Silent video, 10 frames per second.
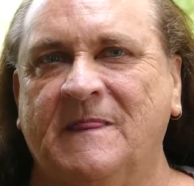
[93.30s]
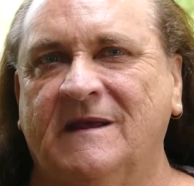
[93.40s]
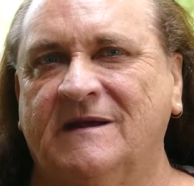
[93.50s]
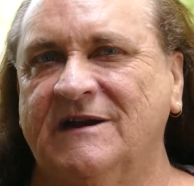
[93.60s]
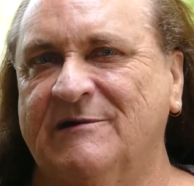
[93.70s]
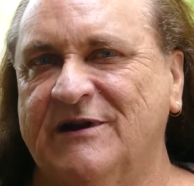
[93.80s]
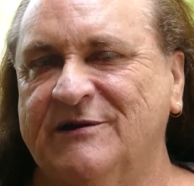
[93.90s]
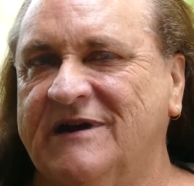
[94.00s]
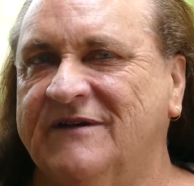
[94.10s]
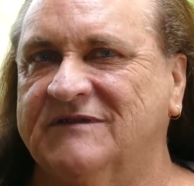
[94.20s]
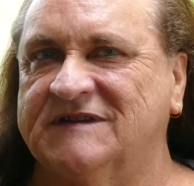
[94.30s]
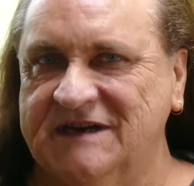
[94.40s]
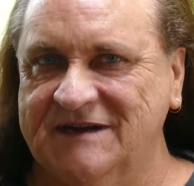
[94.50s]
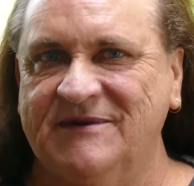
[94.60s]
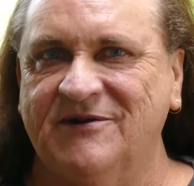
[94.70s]
Now I know you haven't
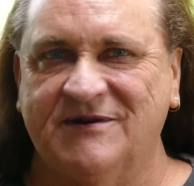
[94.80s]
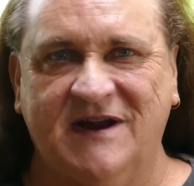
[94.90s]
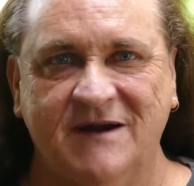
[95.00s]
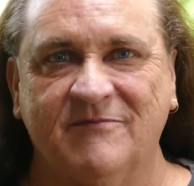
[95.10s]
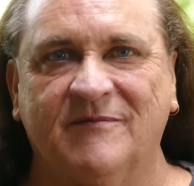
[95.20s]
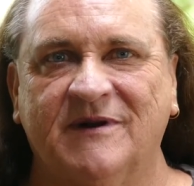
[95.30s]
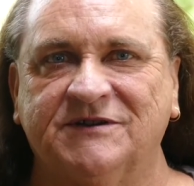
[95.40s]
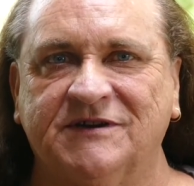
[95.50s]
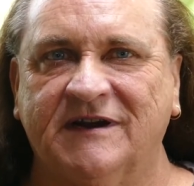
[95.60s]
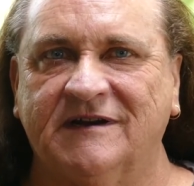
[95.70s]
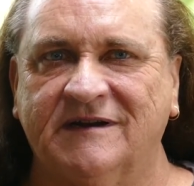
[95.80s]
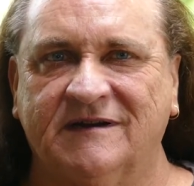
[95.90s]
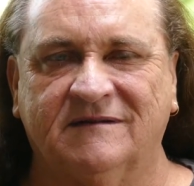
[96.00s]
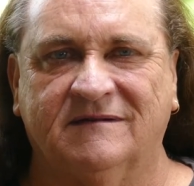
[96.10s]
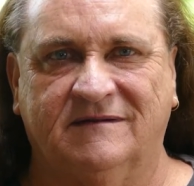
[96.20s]
seen me on camera much lately,
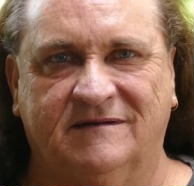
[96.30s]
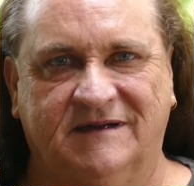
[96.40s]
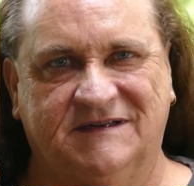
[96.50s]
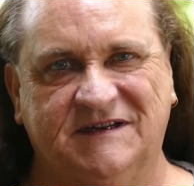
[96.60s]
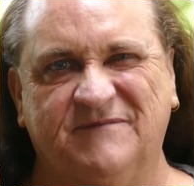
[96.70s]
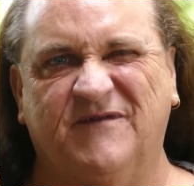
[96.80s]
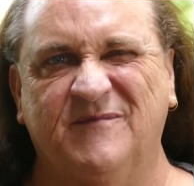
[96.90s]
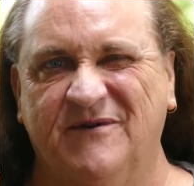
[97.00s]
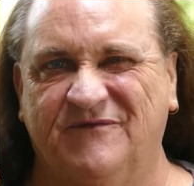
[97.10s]
except for my